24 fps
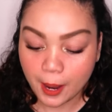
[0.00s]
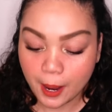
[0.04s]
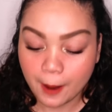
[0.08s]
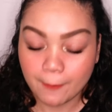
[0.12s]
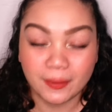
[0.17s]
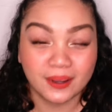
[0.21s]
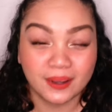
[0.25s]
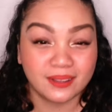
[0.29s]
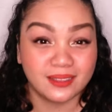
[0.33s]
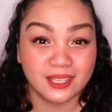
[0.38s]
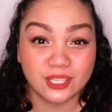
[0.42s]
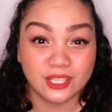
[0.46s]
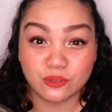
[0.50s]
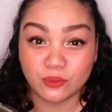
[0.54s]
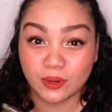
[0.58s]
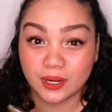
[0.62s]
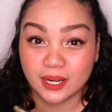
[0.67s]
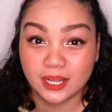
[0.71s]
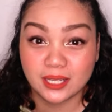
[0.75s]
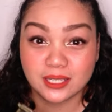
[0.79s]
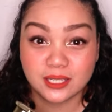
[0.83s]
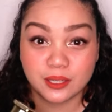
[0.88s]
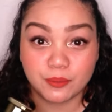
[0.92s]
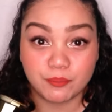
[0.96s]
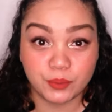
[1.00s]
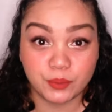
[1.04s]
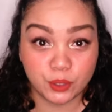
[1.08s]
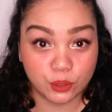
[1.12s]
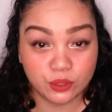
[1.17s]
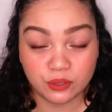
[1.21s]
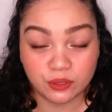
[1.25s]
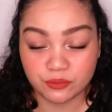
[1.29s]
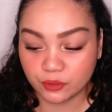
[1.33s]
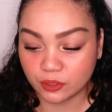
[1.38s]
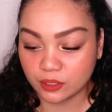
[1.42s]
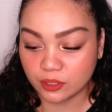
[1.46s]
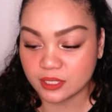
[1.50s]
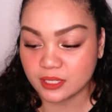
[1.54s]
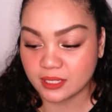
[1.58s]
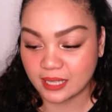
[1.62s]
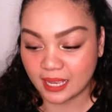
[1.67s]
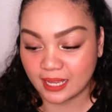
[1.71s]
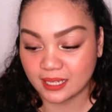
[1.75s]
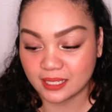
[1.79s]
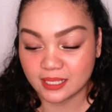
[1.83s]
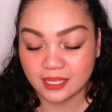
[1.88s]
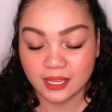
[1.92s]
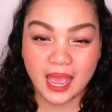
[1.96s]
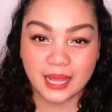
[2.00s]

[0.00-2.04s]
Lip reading: But this one is a beautiful scent.